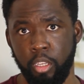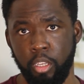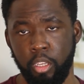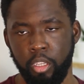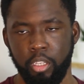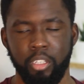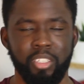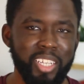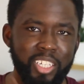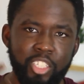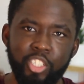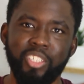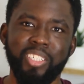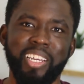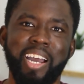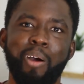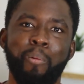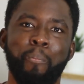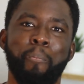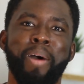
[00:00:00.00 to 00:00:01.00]
Because that's just
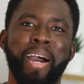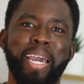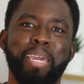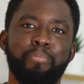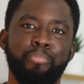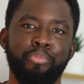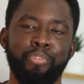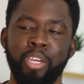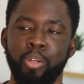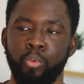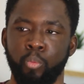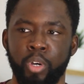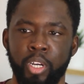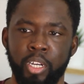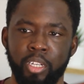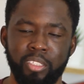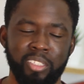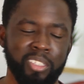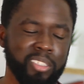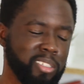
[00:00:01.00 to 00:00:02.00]
how my brain
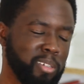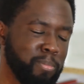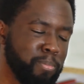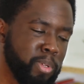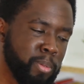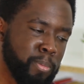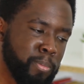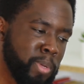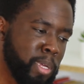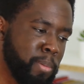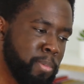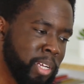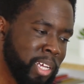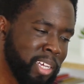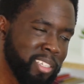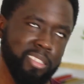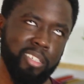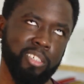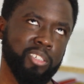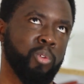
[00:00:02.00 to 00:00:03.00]
works. Now, some people may be like,
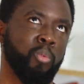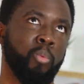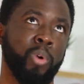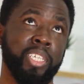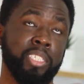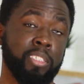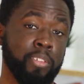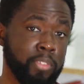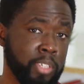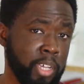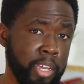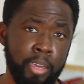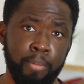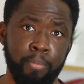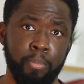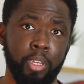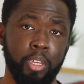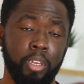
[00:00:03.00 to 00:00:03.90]
that's such a waste of time.